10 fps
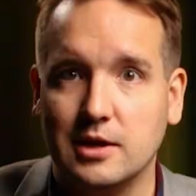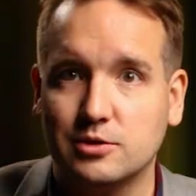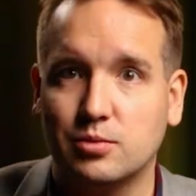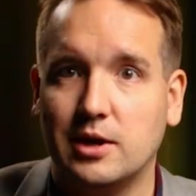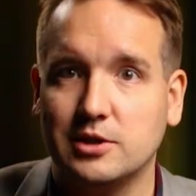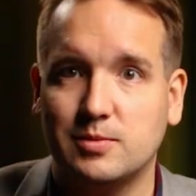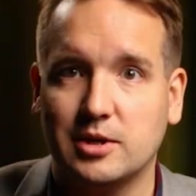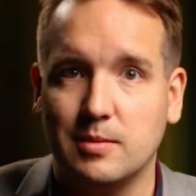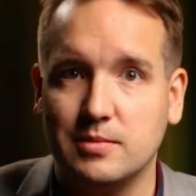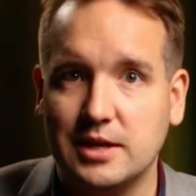That's why it's
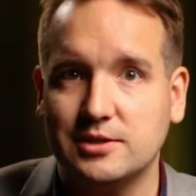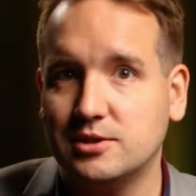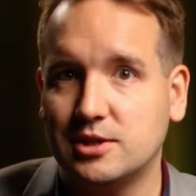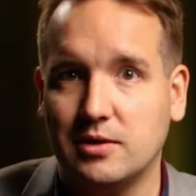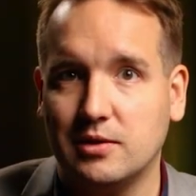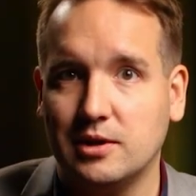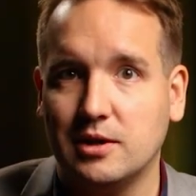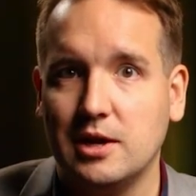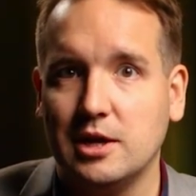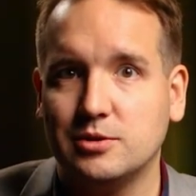become necessary
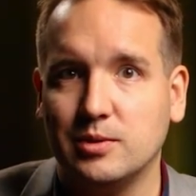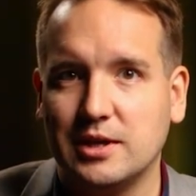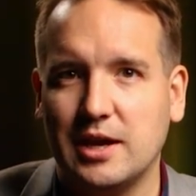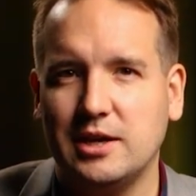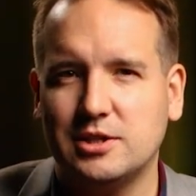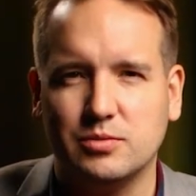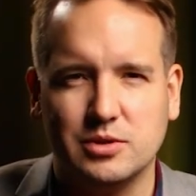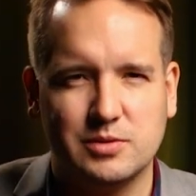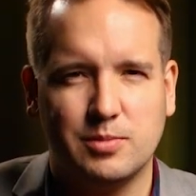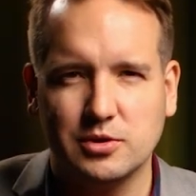to engage in
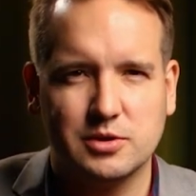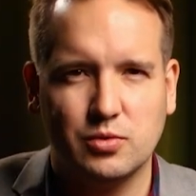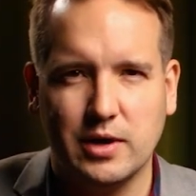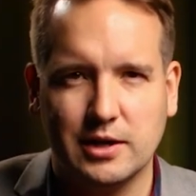responsible